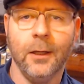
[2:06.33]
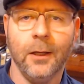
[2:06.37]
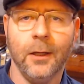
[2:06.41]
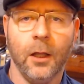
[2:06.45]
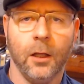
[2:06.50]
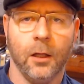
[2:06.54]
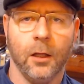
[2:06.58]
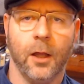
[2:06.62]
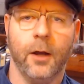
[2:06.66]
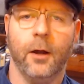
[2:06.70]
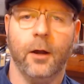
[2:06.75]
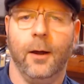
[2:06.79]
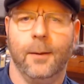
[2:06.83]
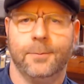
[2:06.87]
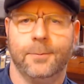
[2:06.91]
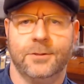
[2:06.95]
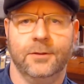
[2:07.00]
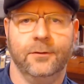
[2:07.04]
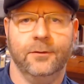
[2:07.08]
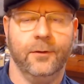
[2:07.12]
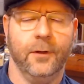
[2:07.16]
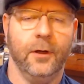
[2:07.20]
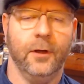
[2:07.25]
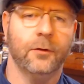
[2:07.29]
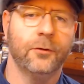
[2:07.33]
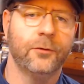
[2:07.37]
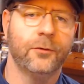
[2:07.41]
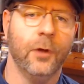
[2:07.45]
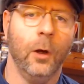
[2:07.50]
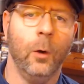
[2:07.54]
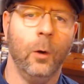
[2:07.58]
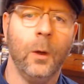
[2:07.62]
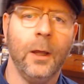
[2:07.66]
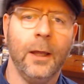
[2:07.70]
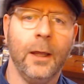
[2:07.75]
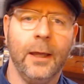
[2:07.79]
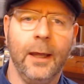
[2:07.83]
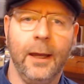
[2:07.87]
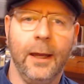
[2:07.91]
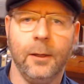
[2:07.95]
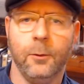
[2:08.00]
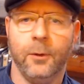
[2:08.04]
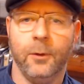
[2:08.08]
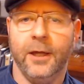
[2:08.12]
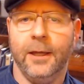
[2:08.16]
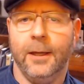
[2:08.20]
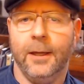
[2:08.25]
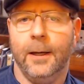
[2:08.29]
A lot of options there. So
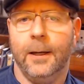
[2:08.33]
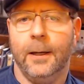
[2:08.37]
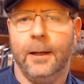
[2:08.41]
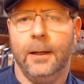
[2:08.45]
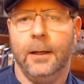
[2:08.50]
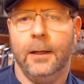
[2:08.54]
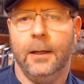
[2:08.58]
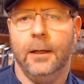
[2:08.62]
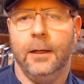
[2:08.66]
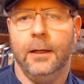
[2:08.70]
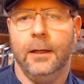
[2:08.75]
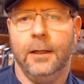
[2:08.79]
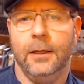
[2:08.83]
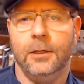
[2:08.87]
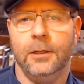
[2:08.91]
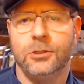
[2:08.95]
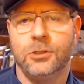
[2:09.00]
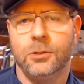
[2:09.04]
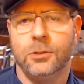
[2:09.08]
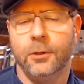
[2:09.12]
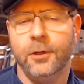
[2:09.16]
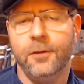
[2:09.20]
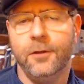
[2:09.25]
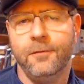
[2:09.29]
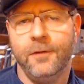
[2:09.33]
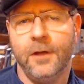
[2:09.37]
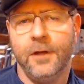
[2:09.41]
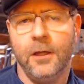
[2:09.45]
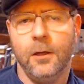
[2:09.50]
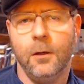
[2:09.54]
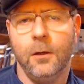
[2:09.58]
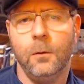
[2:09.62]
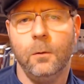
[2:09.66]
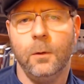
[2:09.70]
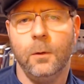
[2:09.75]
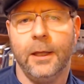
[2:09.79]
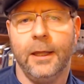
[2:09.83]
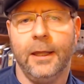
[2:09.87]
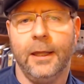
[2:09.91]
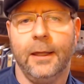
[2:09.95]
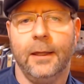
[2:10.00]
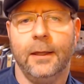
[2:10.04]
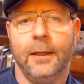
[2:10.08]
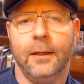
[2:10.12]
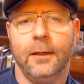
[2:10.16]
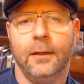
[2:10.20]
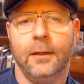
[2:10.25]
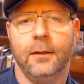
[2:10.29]
anyway, enjoy the video,
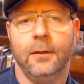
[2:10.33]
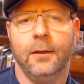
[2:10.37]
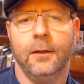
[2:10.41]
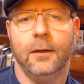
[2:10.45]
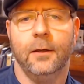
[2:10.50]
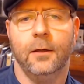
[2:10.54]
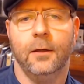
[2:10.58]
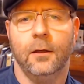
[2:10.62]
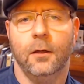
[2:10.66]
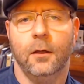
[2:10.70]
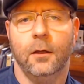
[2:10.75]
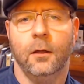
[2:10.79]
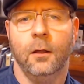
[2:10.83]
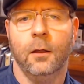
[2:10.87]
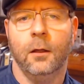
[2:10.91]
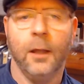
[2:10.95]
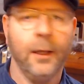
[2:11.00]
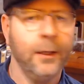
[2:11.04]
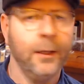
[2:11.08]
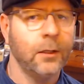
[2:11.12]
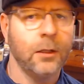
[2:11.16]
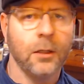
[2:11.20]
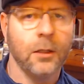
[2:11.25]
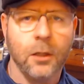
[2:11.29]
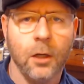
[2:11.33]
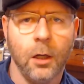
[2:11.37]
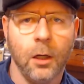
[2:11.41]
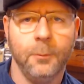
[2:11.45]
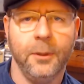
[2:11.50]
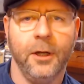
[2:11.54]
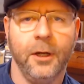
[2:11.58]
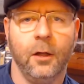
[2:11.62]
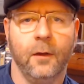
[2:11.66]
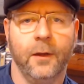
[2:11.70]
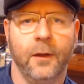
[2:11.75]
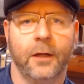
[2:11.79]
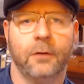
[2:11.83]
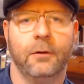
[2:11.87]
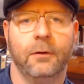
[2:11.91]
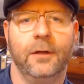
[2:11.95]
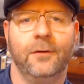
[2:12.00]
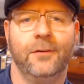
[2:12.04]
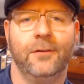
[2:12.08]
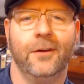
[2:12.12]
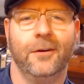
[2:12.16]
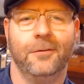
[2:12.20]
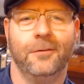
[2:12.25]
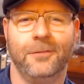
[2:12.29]
and like, comment, all that great
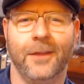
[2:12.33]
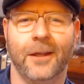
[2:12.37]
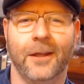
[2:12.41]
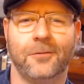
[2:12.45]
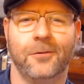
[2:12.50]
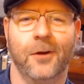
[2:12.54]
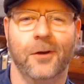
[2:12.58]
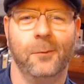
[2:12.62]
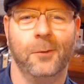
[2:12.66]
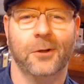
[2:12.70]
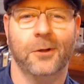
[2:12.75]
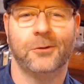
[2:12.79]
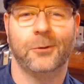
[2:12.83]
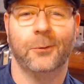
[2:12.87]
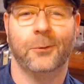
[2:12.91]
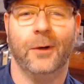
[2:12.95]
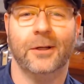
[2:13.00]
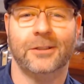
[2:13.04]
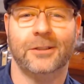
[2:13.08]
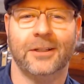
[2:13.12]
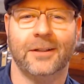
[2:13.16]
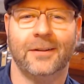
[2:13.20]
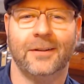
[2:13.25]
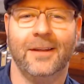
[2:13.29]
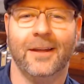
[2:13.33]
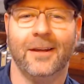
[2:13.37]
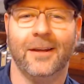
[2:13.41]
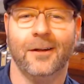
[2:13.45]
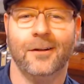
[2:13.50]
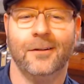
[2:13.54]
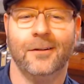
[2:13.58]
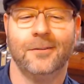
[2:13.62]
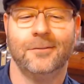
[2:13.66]
stuff. Thanks very much for watching. Take care.